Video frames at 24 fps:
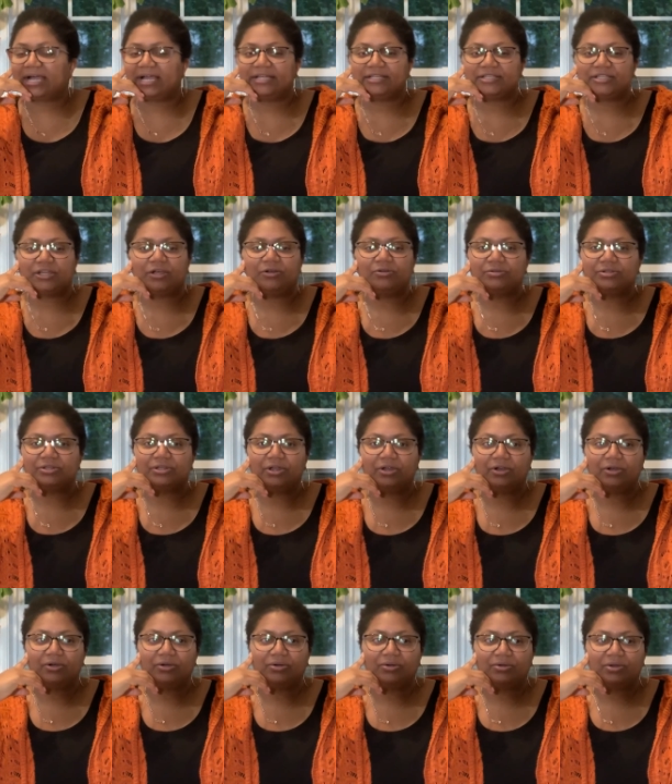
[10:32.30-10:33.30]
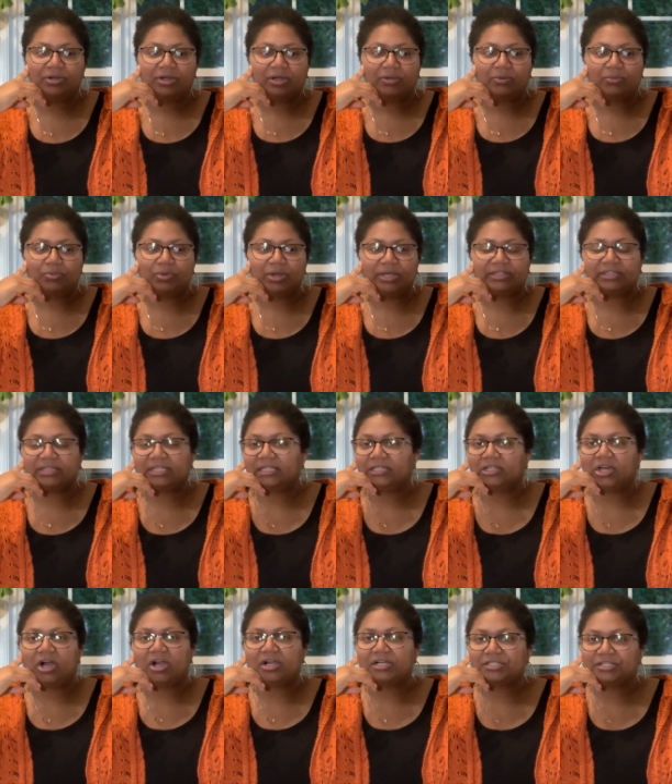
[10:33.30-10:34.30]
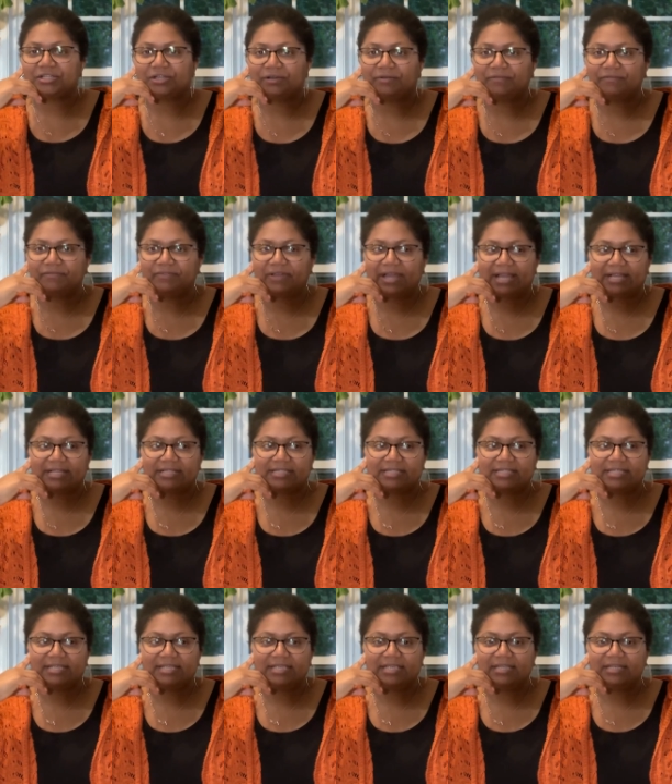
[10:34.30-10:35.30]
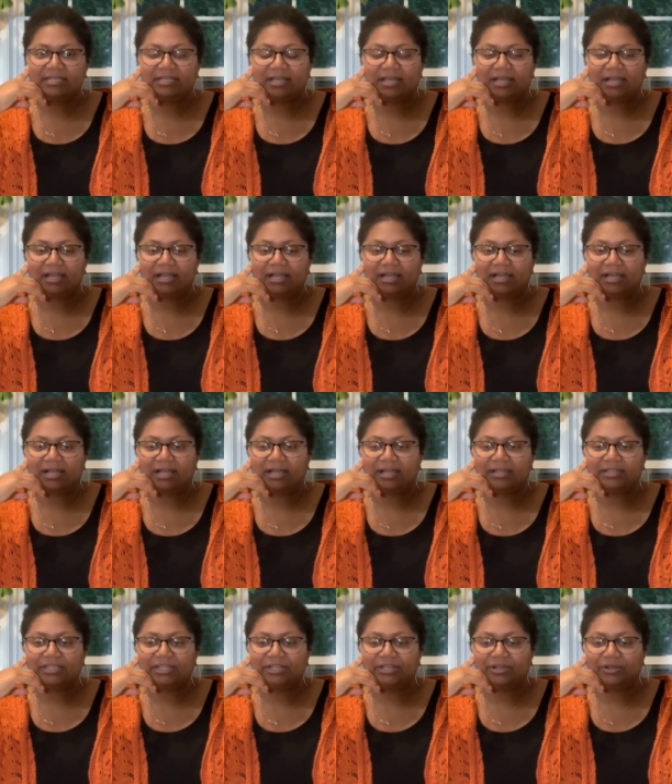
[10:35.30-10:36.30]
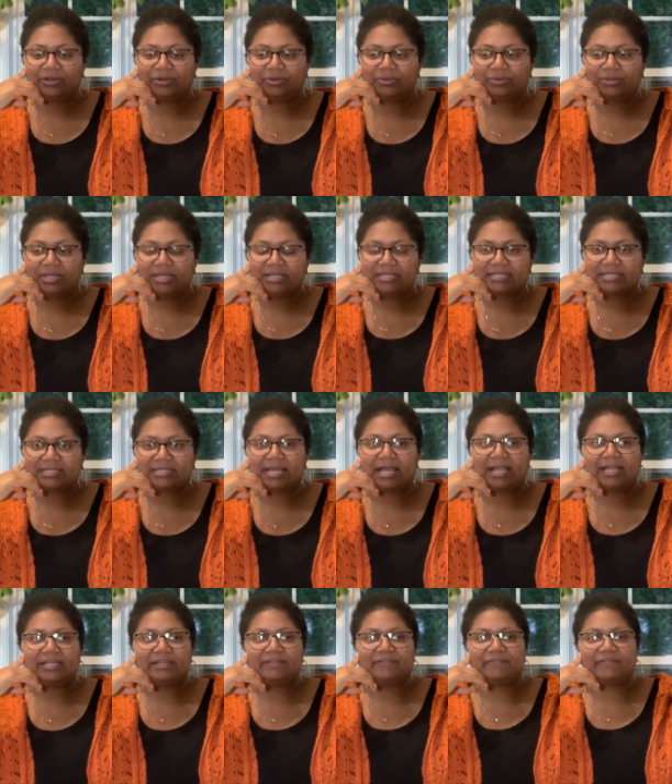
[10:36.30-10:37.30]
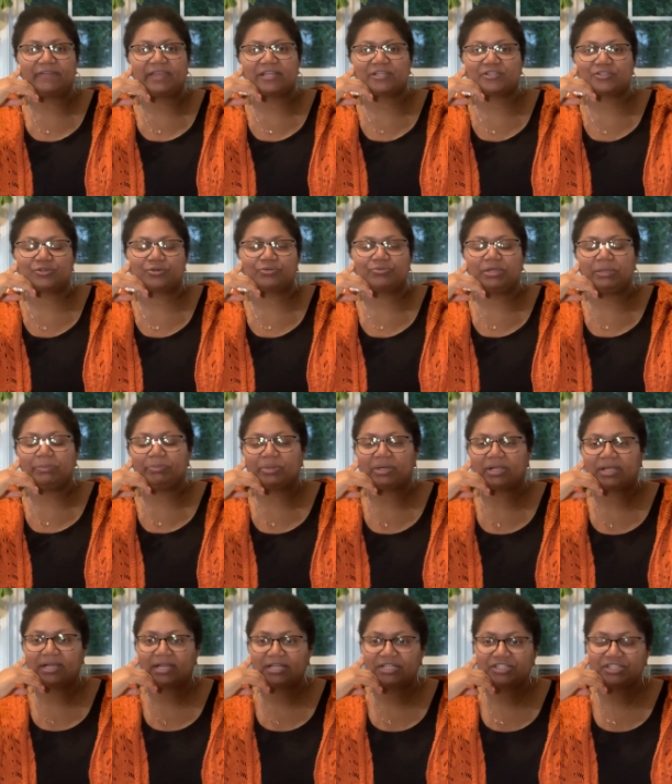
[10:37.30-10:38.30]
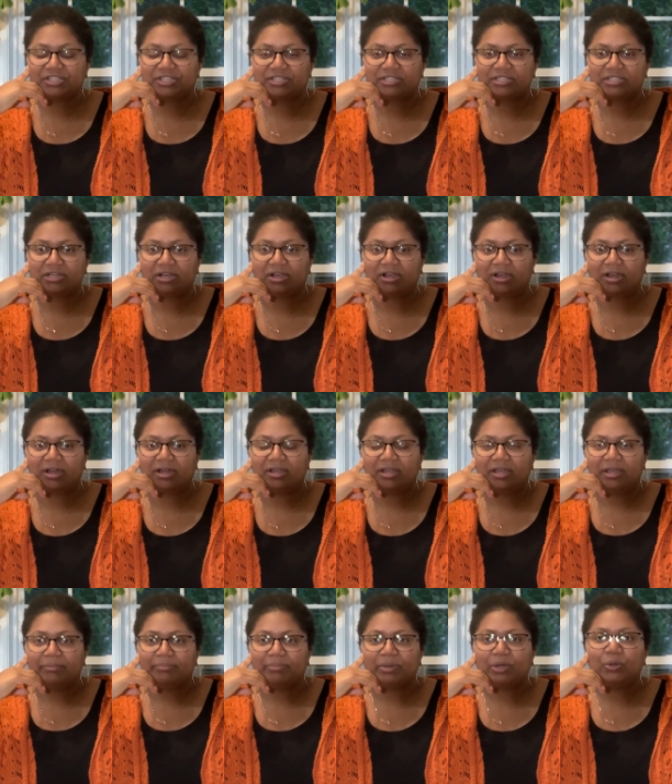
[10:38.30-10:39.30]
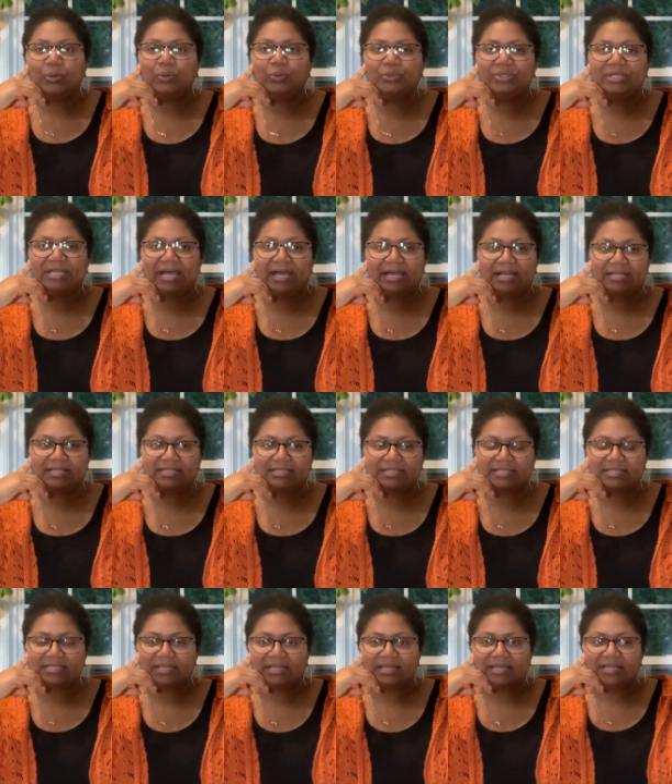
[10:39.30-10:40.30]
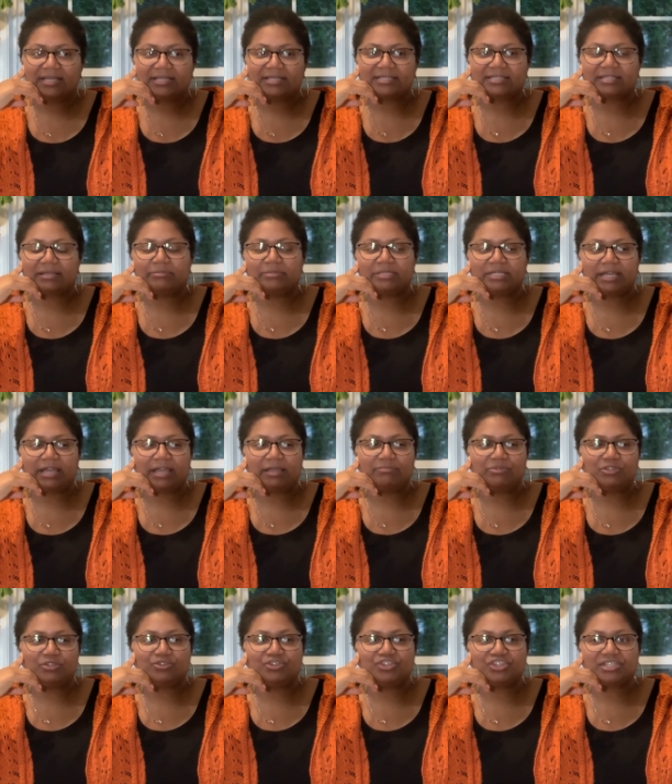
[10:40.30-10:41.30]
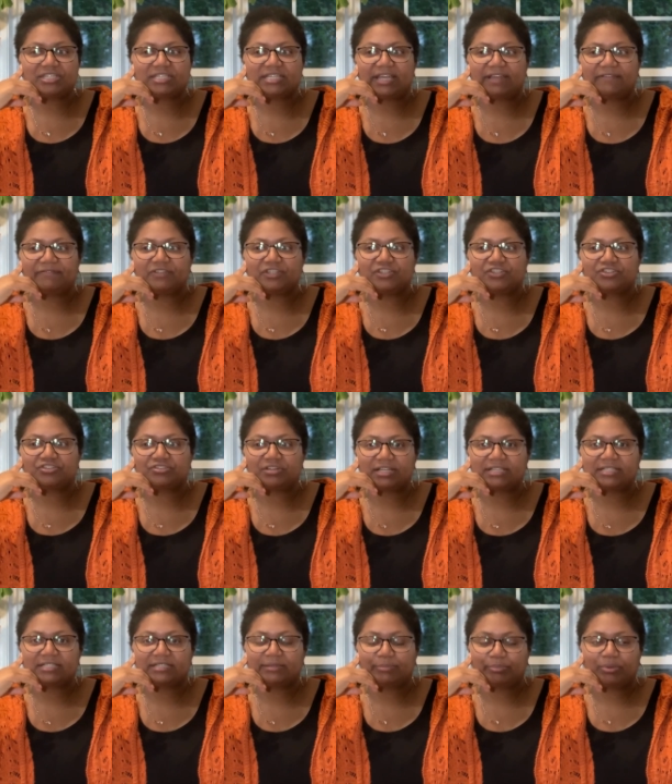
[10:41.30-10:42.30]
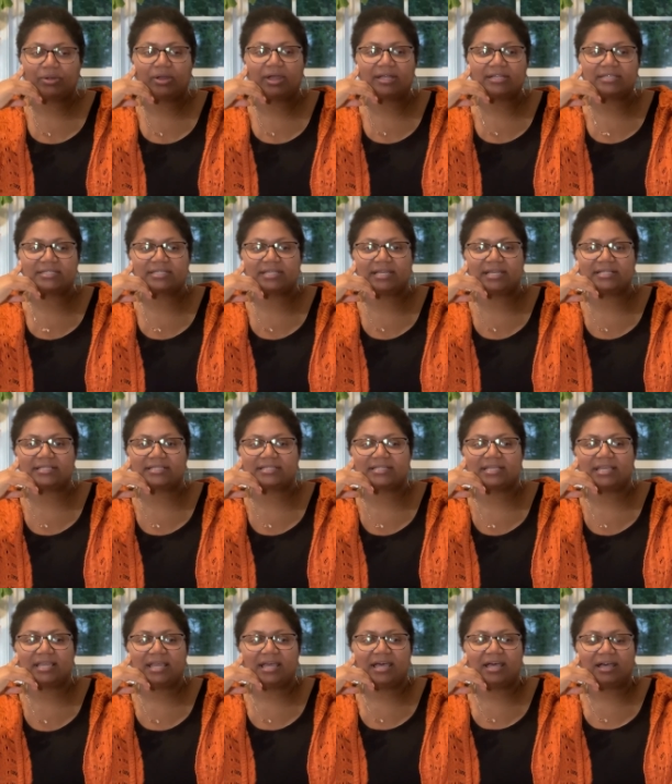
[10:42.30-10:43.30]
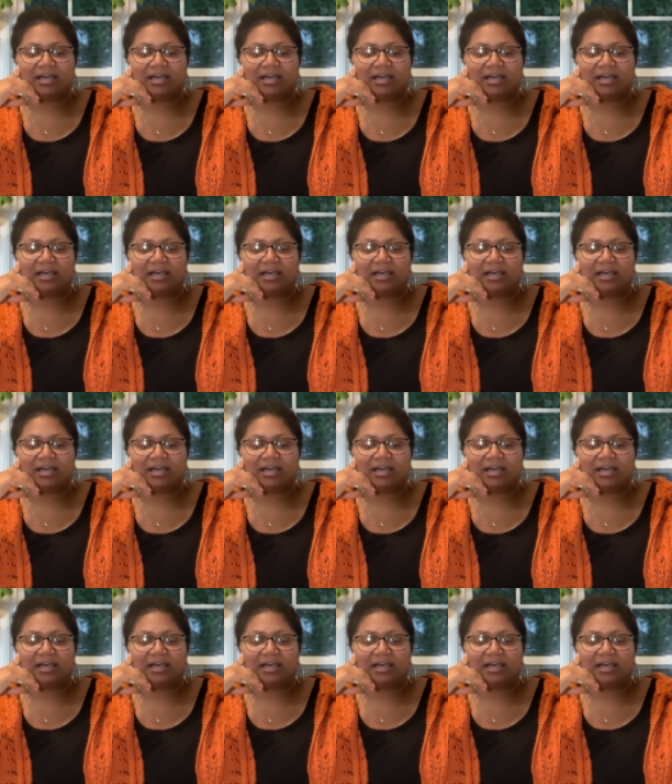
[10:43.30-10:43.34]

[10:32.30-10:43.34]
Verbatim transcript: I don't know what the long-term vaccine, uh, you know, side effects or repercussions are, but who does? Sometimes you just have to trust the process.